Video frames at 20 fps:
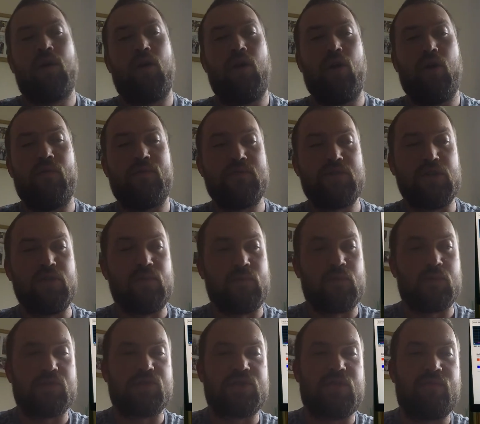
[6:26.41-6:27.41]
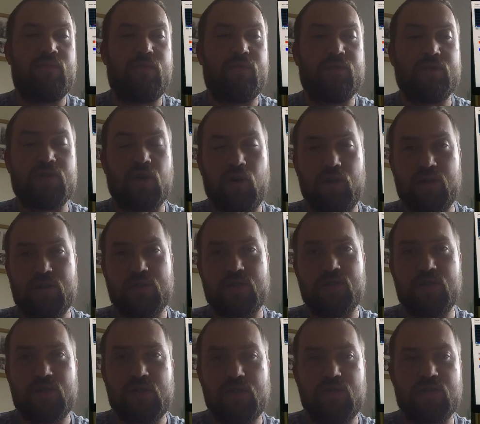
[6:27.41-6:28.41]
of 247 for the Titleist
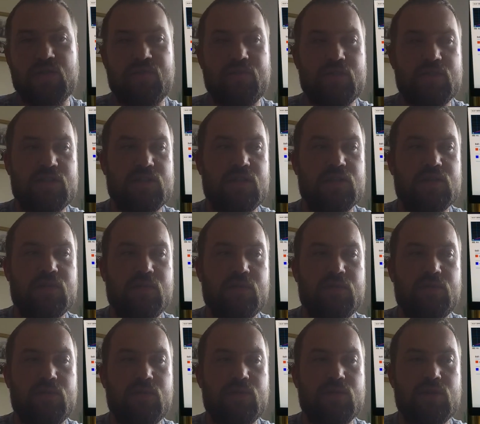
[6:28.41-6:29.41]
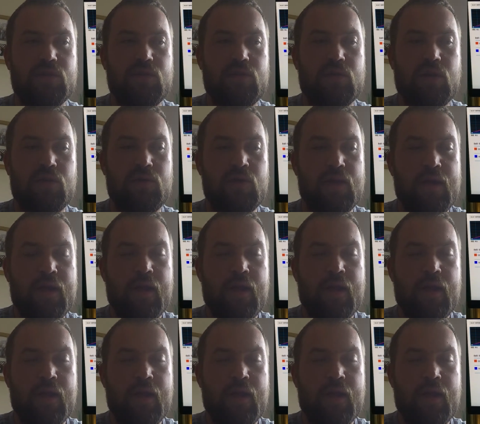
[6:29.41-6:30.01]
and 276 for the Mizuno.